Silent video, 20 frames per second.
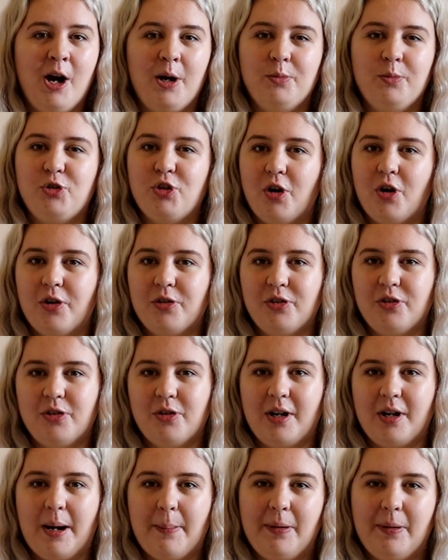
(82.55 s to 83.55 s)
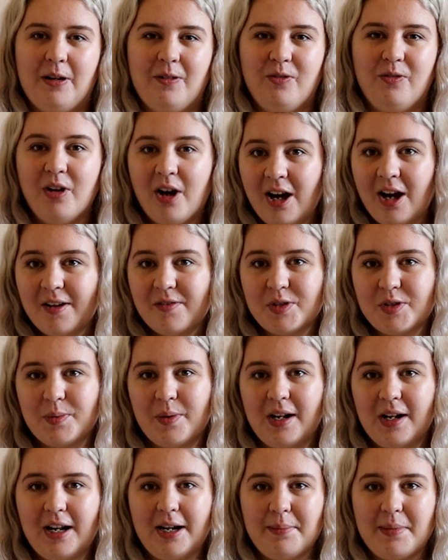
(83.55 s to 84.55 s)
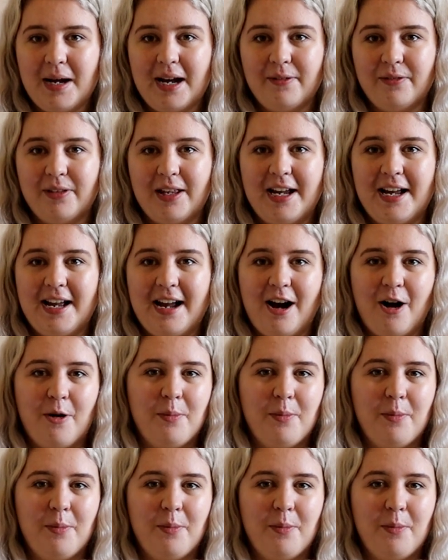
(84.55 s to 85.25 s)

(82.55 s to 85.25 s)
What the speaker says: I'm sure I'll do a couple of lives while I'm out there.